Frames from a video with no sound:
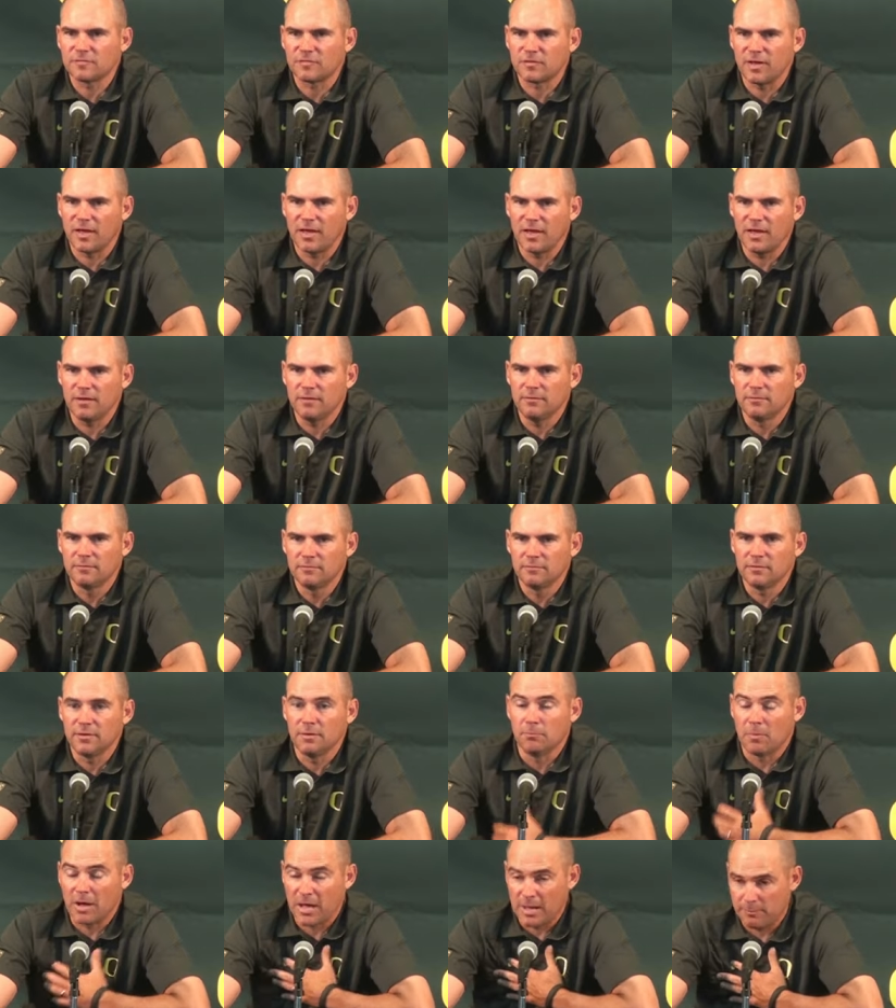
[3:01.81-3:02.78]
say
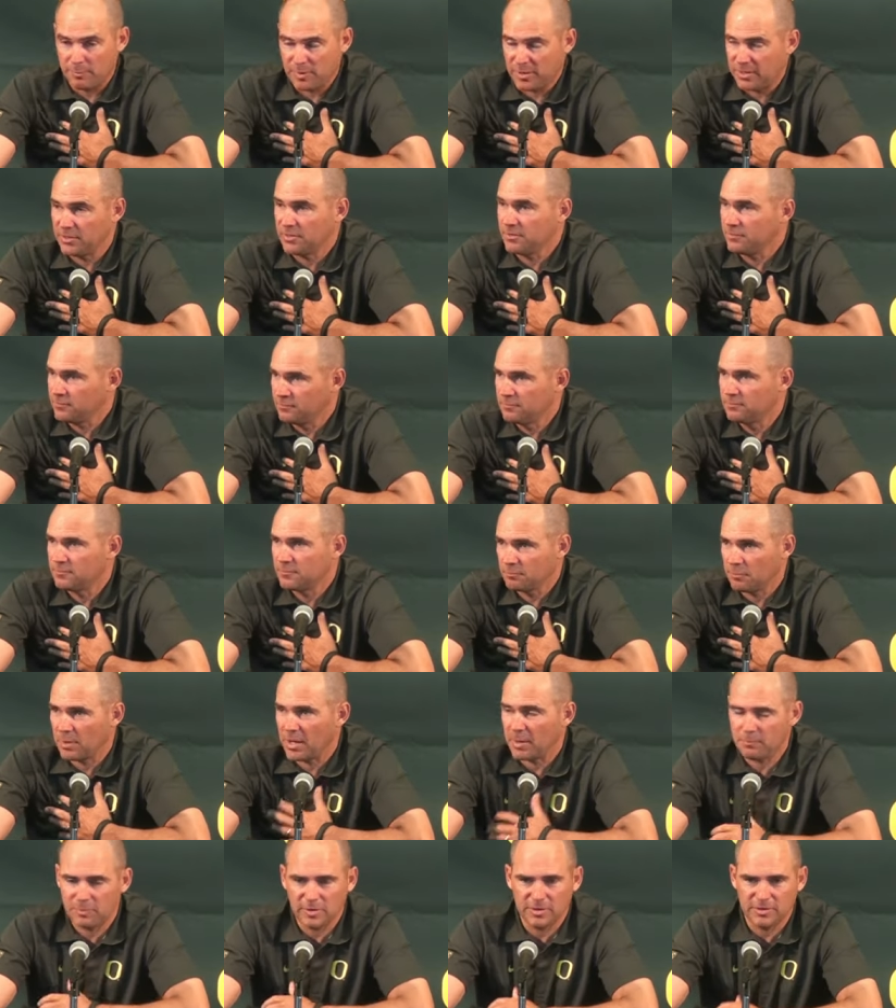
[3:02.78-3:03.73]
in my opinion
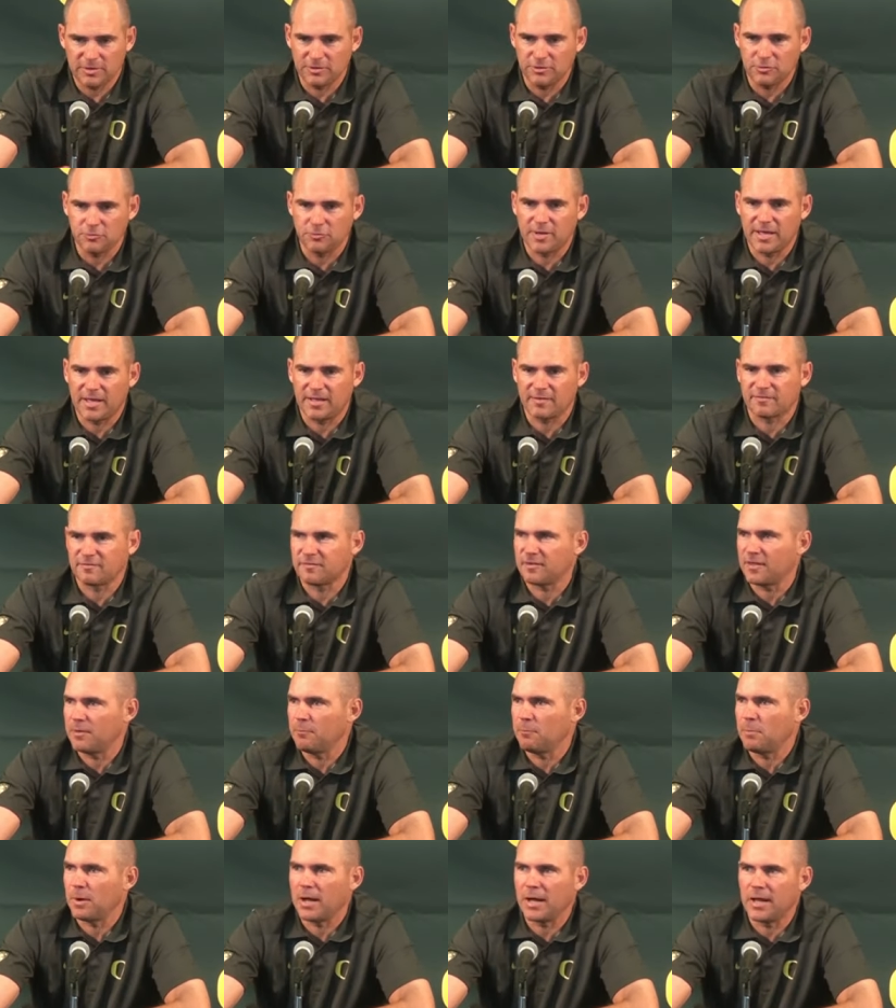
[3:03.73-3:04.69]
in my opinion you can't
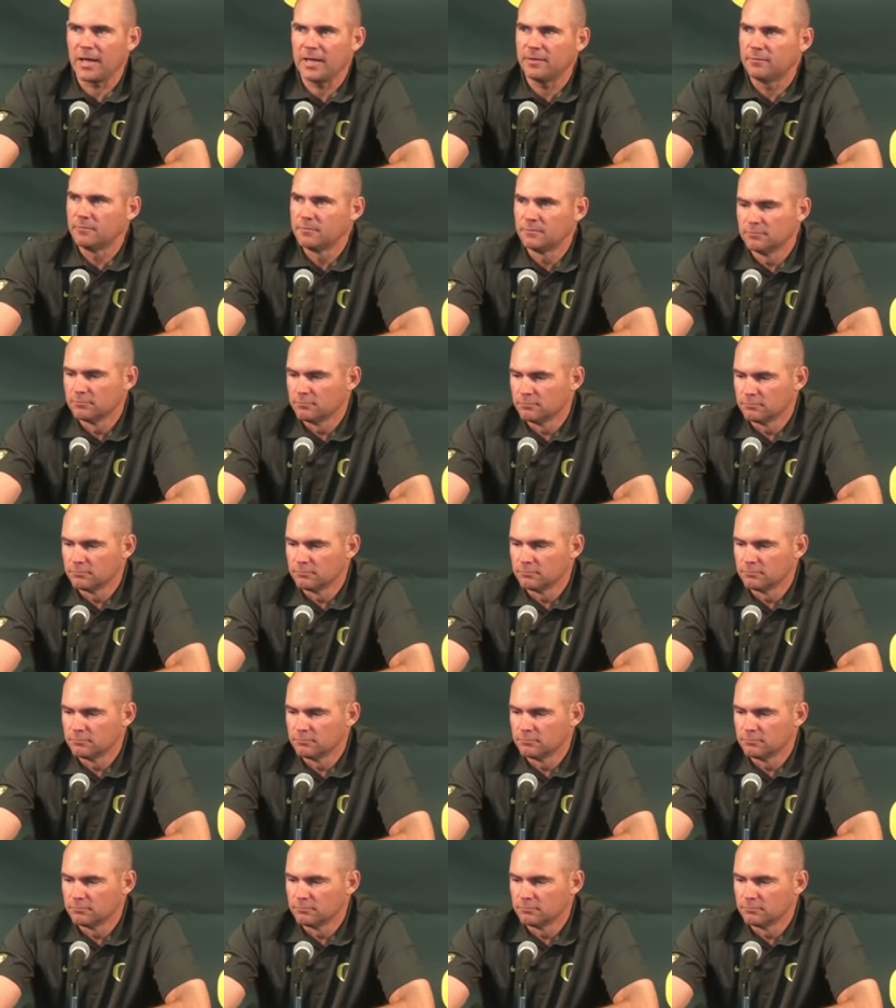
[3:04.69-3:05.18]
say by